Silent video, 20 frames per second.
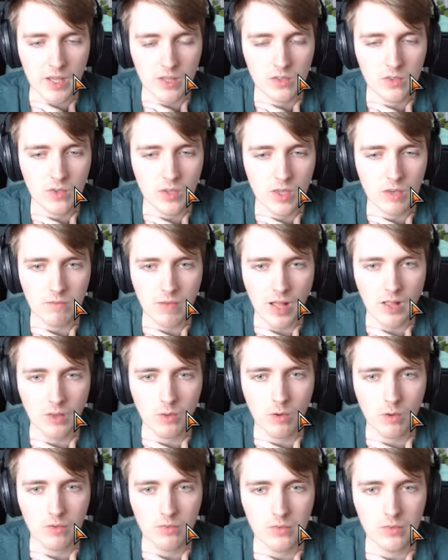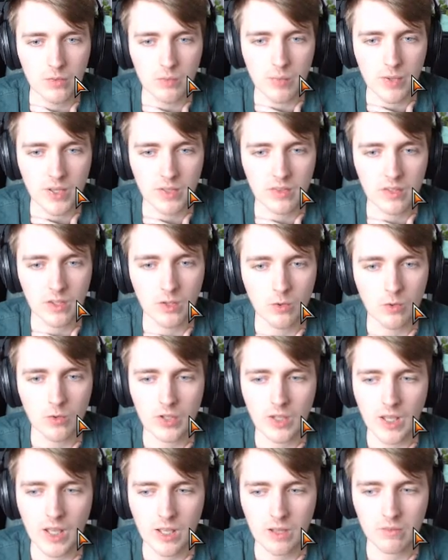and you get value off of the big thing you
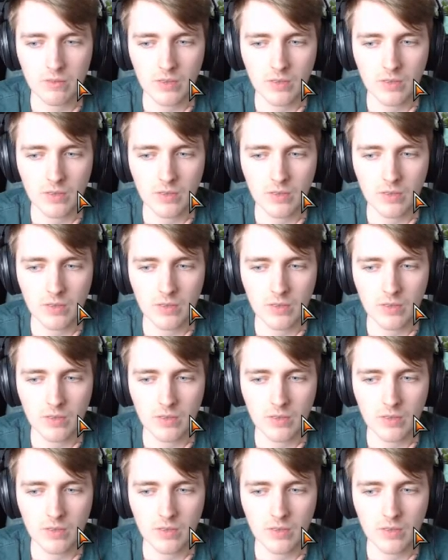already have,